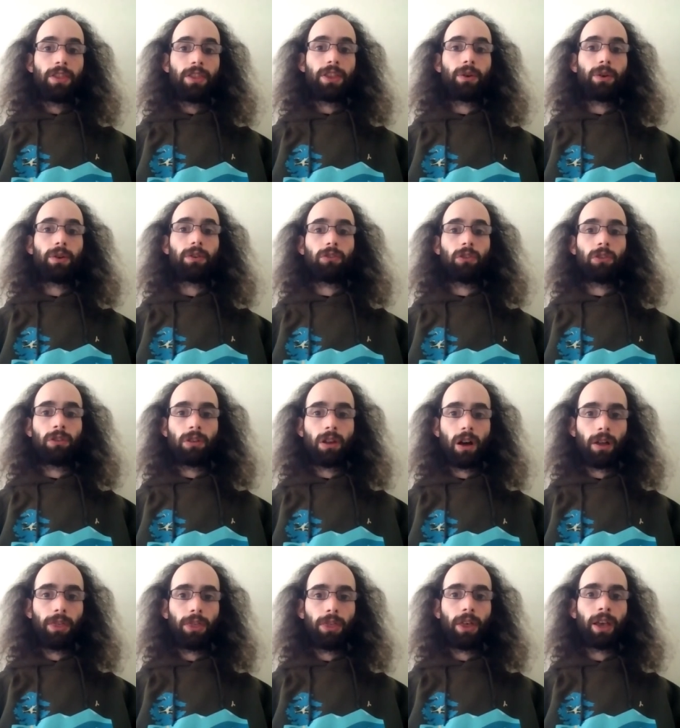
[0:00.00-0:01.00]
There is
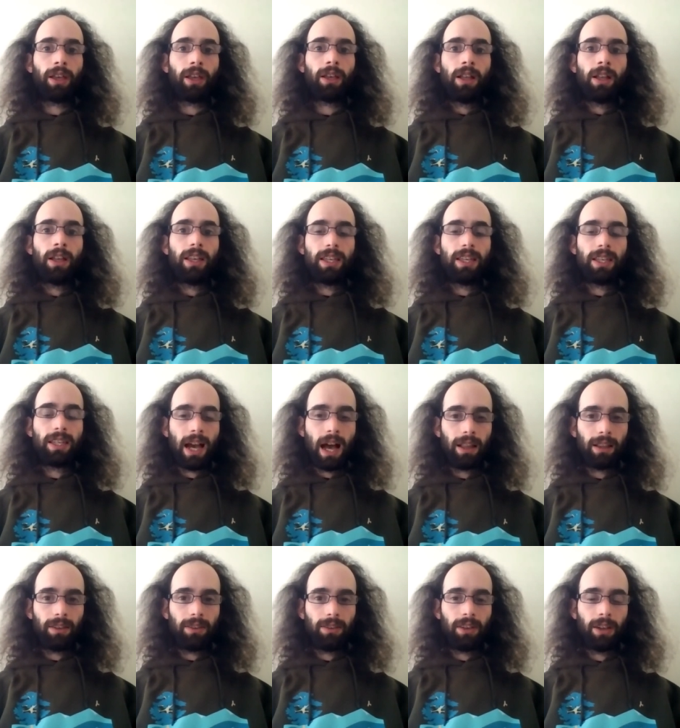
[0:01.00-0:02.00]
nothing
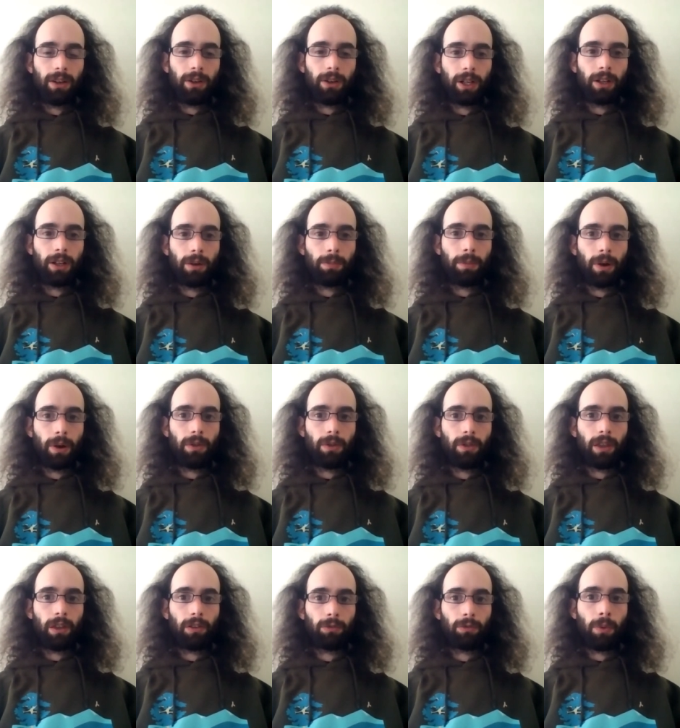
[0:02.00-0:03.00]
egalitarian about
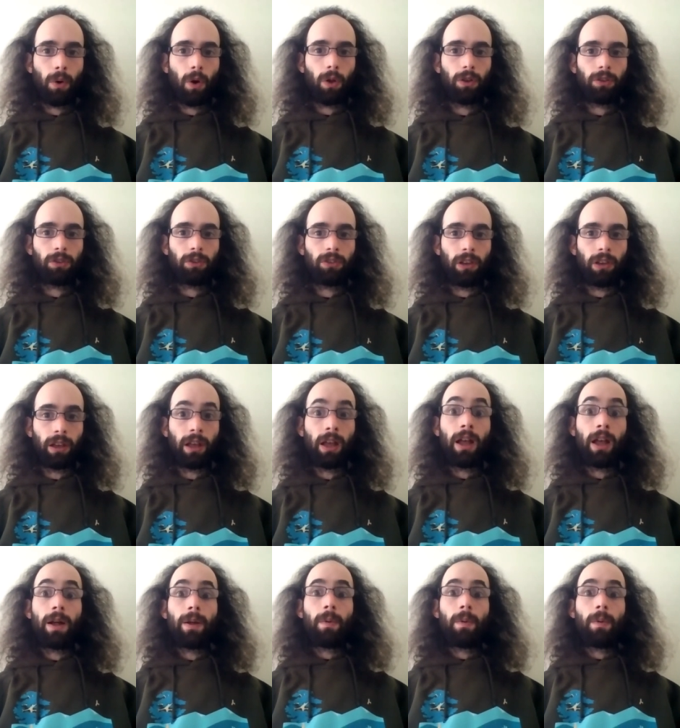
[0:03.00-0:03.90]
this policy.